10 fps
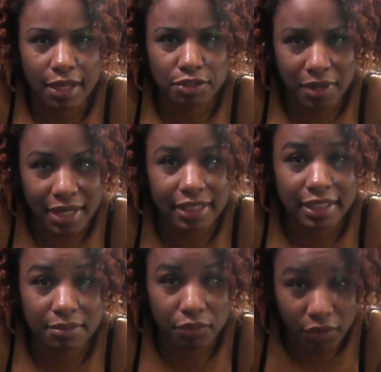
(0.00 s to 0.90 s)
try to
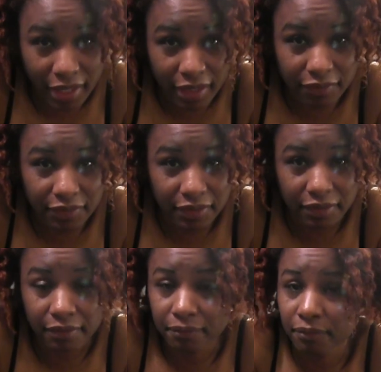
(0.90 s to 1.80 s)
eat more
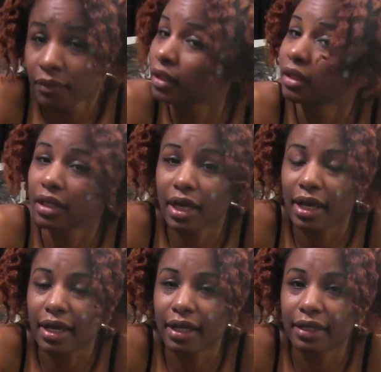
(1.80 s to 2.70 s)
healthier.
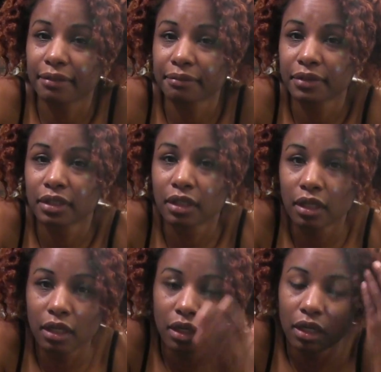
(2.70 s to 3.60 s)
I
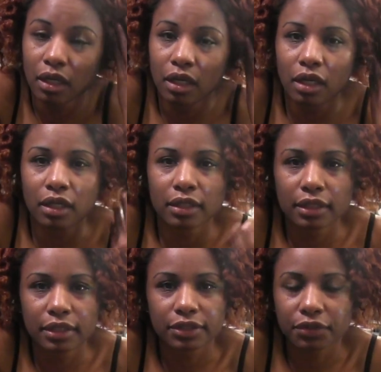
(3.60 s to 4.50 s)

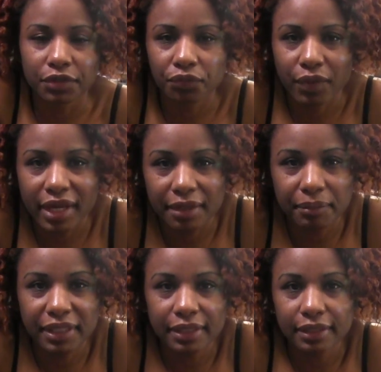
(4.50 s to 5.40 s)
don't eat red
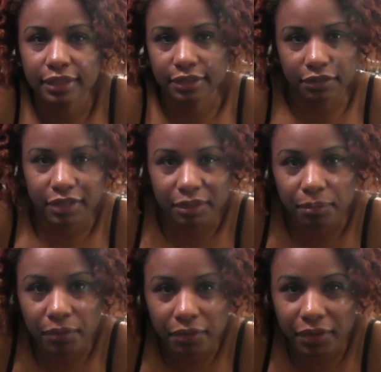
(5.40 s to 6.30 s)
meat. I don't eat
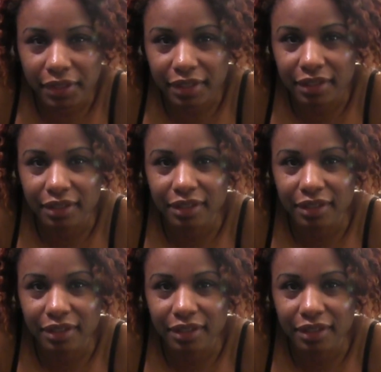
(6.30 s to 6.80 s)
pork.